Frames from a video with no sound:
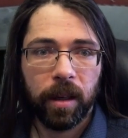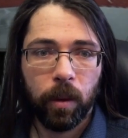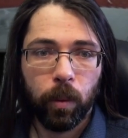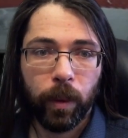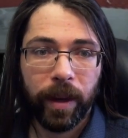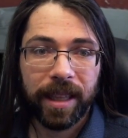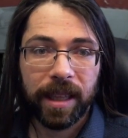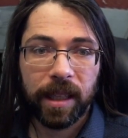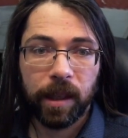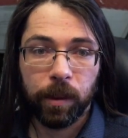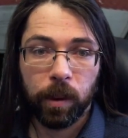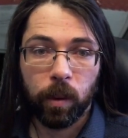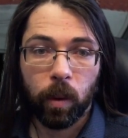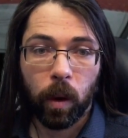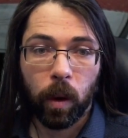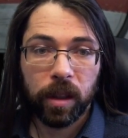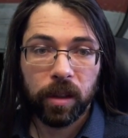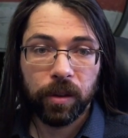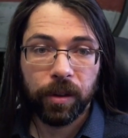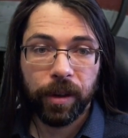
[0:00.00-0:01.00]
weekly
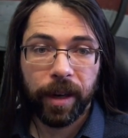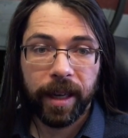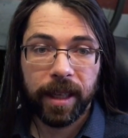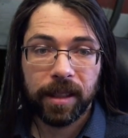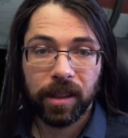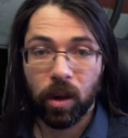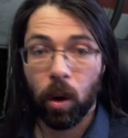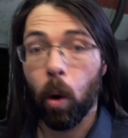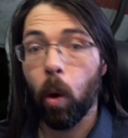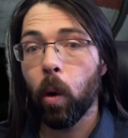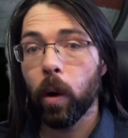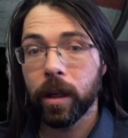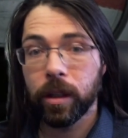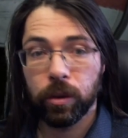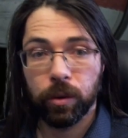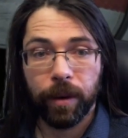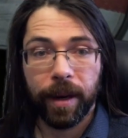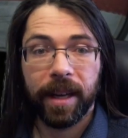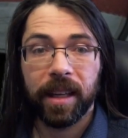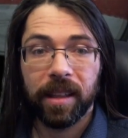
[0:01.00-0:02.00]
reward crates or
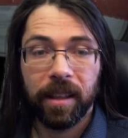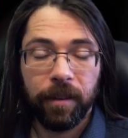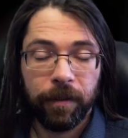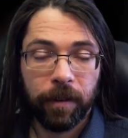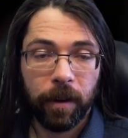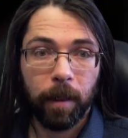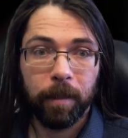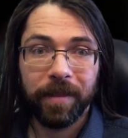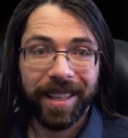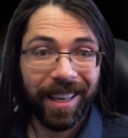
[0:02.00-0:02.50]
directly from